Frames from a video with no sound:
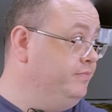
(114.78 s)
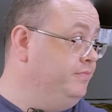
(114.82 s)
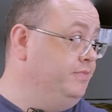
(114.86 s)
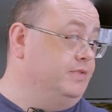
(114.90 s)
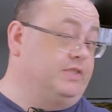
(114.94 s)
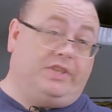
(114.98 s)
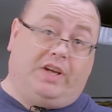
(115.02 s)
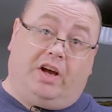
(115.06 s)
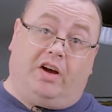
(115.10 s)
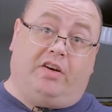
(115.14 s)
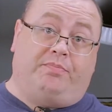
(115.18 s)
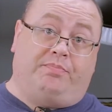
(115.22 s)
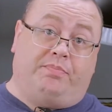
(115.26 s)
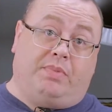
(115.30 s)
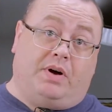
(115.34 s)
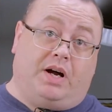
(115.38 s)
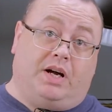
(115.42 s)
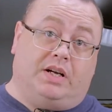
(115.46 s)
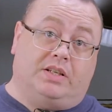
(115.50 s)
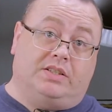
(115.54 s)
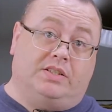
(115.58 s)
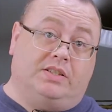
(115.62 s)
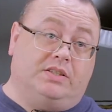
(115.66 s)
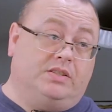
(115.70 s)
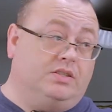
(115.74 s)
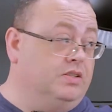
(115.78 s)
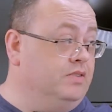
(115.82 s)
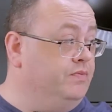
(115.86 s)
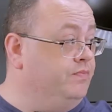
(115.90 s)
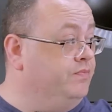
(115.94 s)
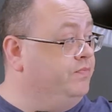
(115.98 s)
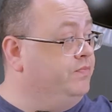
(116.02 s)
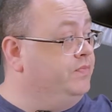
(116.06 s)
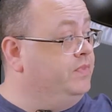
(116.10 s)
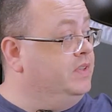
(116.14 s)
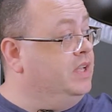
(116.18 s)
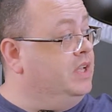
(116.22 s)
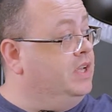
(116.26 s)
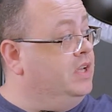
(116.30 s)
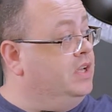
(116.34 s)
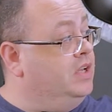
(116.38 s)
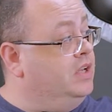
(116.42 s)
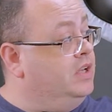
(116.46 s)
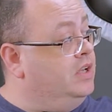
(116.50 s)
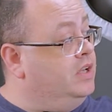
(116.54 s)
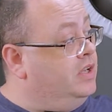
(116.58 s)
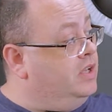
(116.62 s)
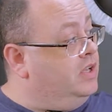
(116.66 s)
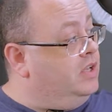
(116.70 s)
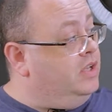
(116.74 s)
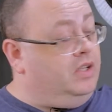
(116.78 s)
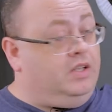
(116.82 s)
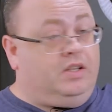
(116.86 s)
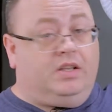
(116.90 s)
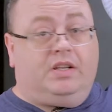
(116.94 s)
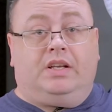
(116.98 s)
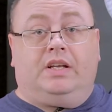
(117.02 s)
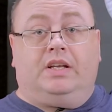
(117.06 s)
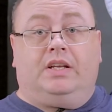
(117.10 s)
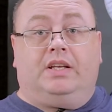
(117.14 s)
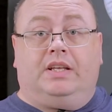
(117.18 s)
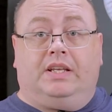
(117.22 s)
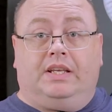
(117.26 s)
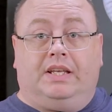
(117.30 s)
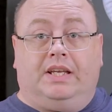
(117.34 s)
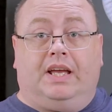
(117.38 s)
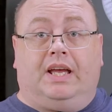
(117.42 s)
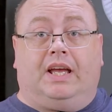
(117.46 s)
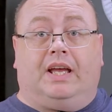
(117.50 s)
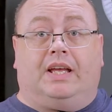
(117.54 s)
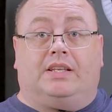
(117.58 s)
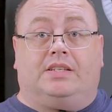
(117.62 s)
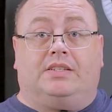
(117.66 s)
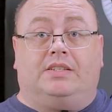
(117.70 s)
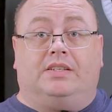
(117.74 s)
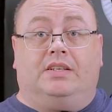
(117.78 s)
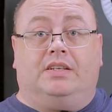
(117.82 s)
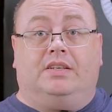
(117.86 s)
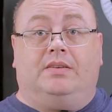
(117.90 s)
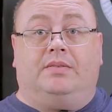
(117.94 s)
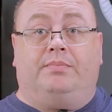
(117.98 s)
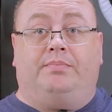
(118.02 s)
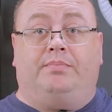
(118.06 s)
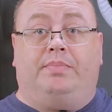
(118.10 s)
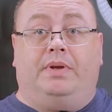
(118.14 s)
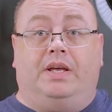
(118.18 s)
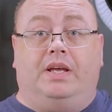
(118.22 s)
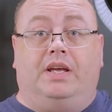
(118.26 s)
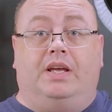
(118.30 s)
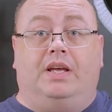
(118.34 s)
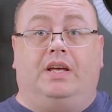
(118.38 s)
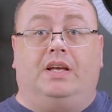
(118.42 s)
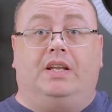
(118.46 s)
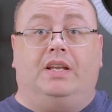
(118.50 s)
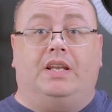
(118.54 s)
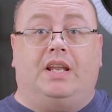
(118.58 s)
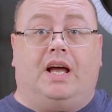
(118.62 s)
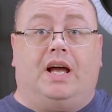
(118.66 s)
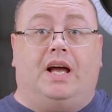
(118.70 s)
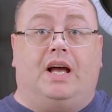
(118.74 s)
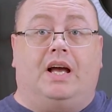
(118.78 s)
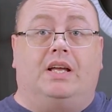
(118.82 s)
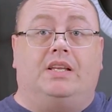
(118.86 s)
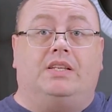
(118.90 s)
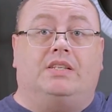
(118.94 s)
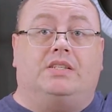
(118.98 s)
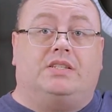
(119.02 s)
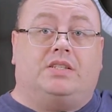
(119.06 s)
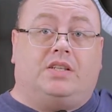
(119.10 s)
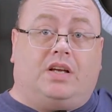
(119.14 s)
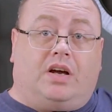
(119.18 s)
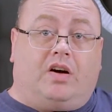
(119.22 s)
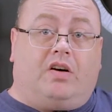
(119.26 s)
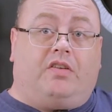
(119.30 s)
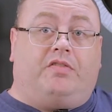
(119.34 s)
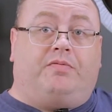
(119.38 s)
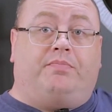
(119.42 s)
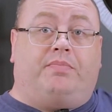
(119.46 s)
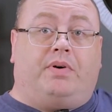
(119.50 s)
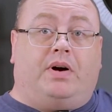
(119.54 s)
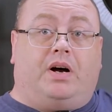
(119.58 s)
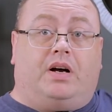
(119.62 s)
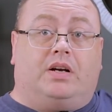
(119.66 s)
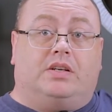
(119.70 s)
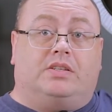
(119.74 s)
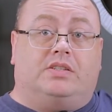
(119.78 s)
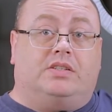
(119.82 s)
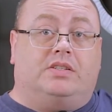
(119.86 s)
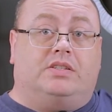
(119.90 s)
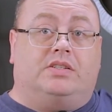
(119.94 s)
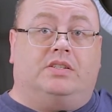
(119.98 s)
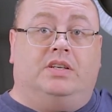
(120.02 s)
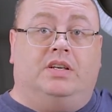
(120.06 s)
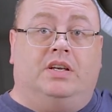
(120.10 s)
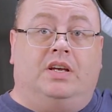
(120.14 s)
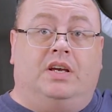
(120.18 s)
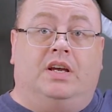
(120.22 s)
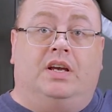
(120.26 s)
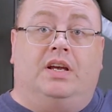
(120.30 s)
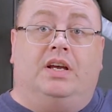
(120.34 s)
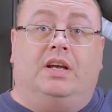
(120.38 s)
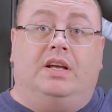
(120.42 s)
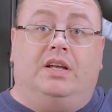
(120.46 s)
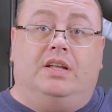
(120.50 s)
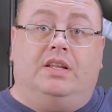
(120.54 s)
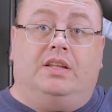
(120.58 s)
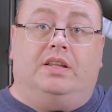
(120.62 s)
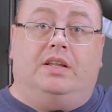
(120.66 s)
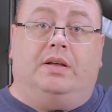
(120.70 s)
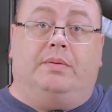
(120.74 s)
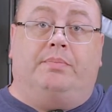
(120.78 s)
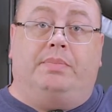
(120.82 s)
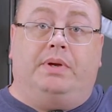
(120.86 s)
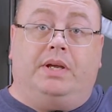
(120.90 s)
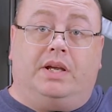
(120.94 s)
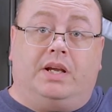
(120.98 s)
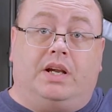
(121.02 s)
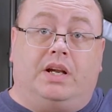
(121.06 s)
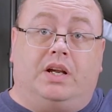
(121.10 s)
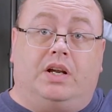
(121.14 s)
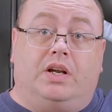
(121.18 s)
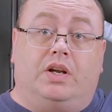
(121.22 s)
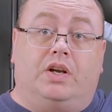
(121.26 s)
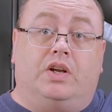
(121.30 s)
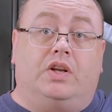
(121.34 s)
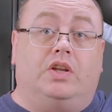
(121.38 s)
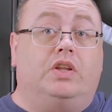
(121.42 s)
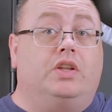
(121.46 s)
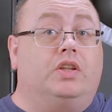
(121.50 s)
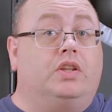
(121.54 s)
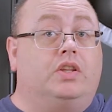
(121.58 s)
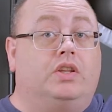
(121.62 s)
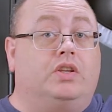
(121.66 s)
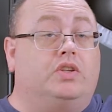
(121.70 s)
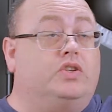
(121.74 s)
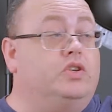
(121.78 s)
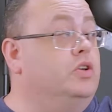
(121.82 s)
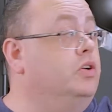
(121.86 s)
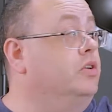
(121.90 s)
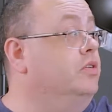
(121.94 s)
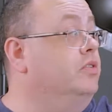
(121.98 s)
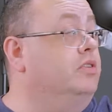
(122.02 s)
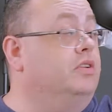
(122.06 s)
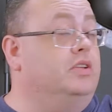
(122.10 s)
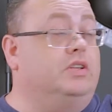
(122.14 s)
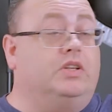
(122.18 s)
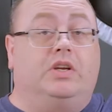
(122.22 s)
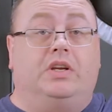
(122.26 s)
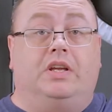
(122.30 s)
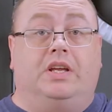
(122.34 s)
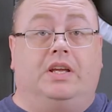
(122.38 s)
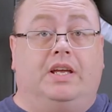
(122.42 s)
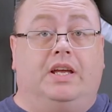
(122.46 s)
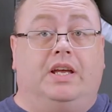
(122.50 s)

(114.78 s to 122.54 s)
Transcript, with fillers: Soft boxes. Yes, big, nice, soft boxes. The bigger that you, you can